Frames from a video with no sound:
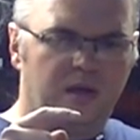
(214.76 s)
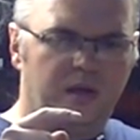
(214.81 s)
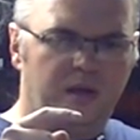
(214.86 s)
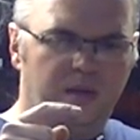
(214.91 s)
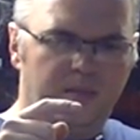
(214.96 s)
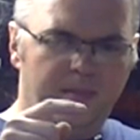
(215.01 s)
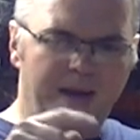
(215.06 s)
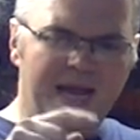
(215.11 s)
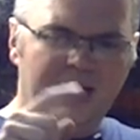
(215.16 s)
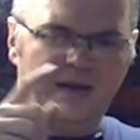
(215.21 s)

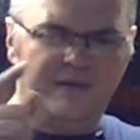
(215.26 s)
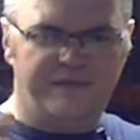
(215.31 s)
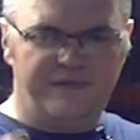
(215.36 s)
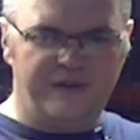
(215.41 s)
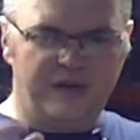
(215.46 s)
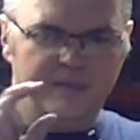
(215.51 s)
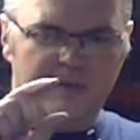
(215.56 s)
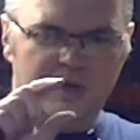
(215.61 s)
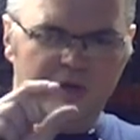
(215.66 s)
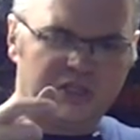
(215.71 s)
the male and
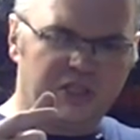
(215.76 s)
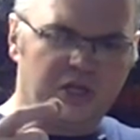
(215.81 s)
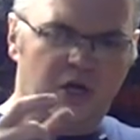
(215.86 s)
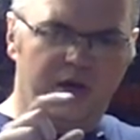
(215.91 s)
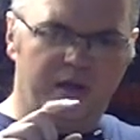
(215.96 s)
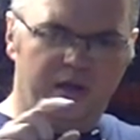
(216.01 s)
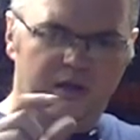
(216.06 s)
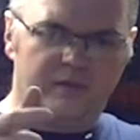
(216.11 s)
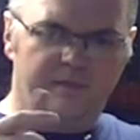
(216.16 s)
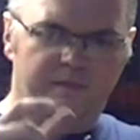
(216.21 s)
female
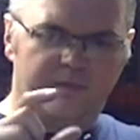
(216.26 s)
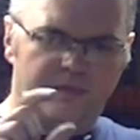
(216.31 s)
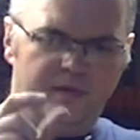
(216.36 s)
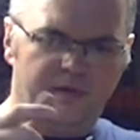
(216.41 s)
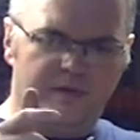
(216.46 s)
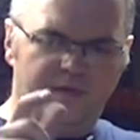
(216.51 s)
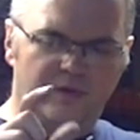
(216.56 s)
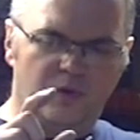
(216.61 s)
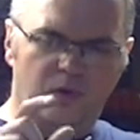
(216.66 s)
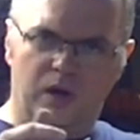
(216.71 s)
side of the
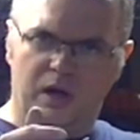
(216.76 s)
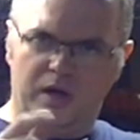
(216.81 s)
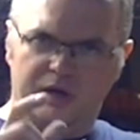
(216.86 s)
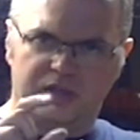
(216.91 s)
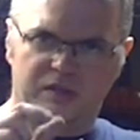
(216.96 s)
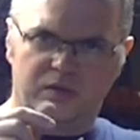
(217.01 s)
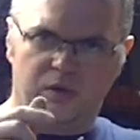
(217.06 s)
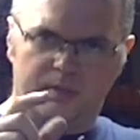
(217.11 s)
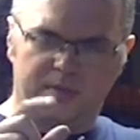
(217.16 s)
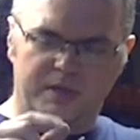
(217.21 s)
fuel line
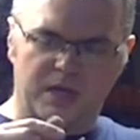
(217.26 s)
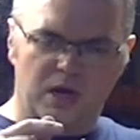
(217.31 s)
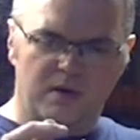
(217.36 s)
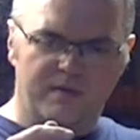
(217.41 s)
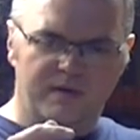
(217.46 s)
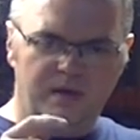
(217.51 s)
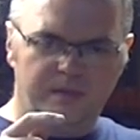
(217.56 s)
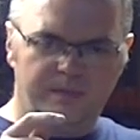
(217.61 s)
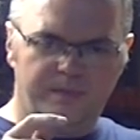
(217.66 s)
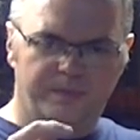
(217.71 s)
swapped
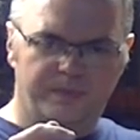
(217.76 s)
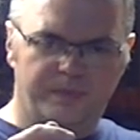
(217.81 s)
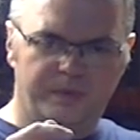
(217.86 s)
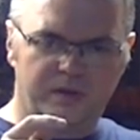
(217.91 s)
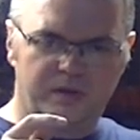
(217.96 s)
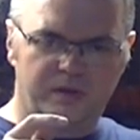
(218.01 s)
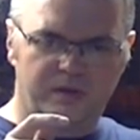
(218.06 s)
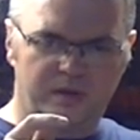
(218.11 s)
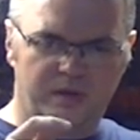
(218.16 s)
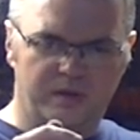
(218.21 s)
over,
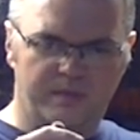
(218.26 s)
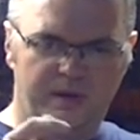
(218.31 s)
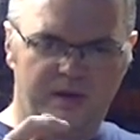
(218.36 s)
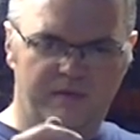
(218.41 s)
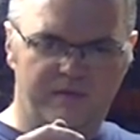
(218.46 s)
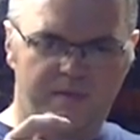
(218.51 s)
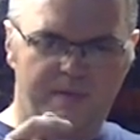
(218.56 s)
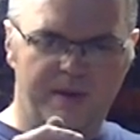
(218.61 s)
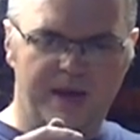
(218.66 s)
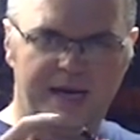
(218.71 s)
so it's a bit
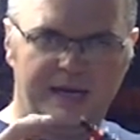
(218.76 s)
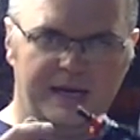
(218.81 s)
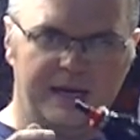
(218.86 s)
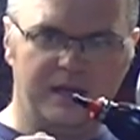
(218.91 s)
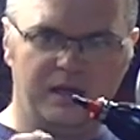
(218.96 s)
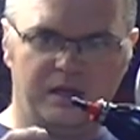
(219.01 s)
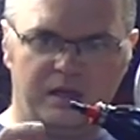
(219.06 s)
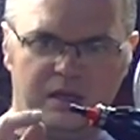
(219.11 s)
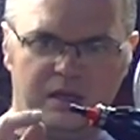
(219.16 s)
of a pain getting